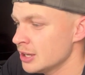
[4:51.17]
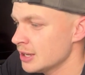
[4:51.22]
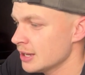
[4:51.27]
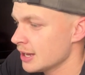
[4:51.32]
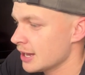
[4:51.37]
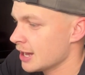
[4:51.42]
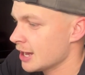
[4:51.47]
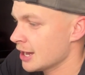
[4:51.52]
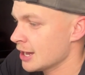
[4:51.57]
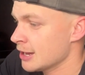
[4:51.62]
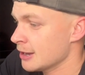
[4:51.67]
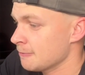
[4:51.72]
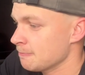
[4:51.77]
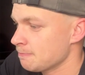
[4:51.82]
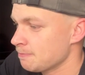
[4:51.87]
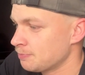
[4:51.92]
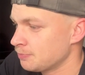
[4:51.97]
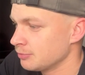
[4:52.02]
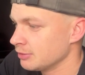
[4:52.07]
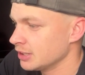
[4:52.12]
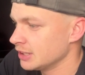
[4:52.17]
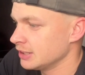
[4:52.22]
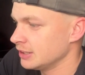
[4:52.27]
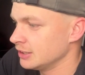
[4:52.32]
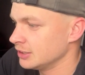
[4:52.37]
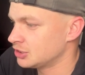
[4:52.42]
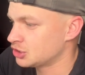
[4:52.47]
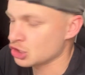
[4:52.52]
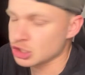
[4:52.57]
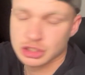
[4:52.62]

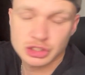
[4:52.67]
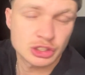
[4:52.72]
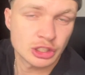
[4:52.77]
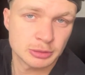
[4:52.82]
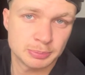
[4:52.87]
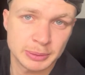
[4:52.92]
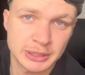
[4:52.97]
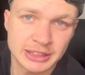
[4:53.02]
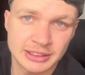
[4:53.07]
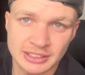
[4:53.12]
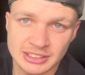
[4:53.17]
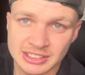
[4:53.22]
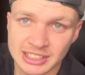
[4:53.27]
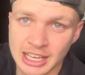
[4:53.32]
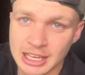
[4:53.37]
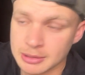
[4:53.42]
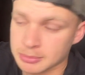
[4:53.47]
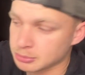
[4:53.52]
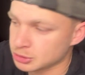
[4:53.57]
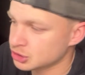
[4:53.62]
It's just not been the same.